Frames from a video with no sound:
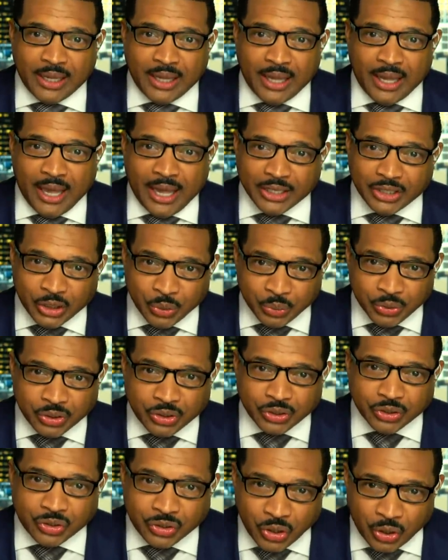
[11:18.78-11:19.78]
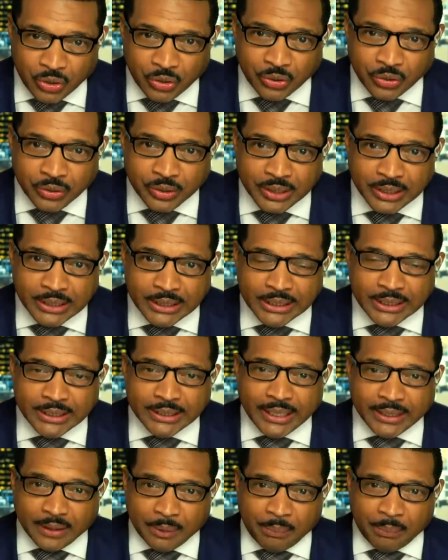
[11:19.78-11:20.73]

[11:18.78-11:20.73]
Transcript: And she was concerned that